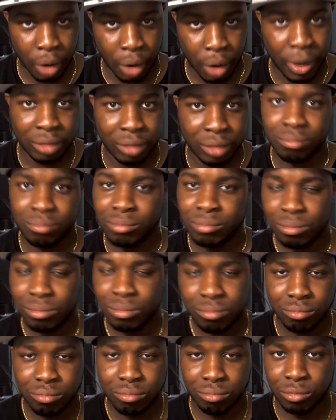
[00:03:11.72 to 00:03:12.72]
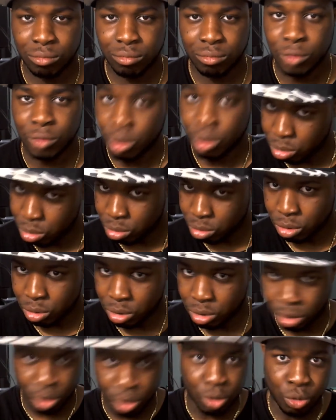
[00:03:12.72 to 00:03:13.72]
right.
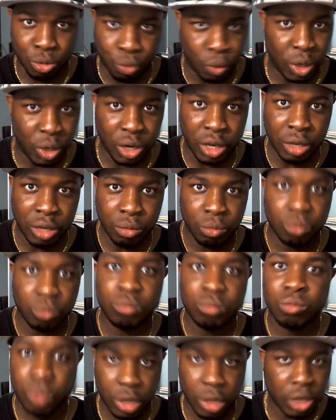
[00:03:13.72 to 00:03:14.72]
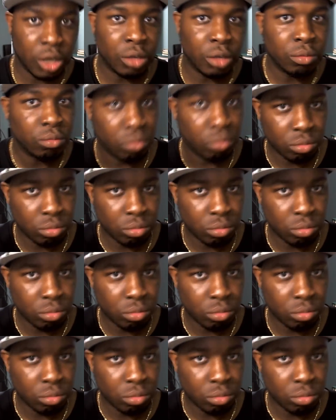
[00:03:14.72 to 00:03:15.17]
So we're good. We're good.